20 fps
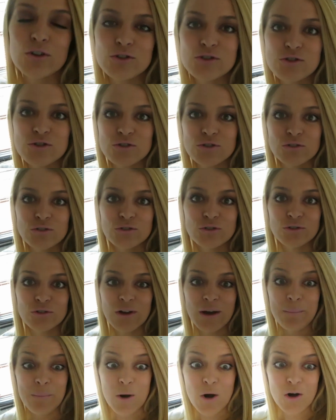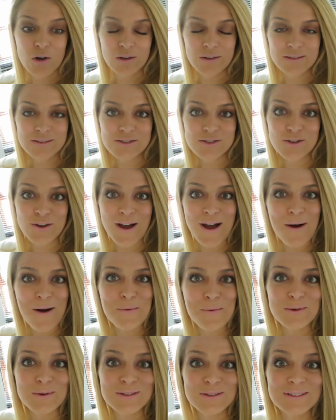to a market. So I
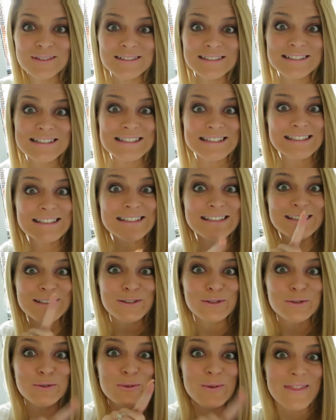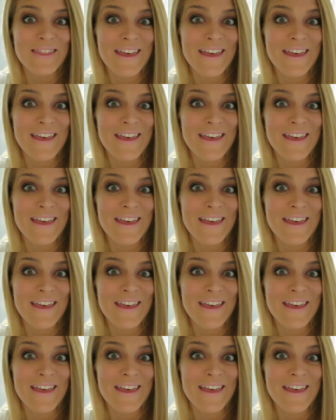will see you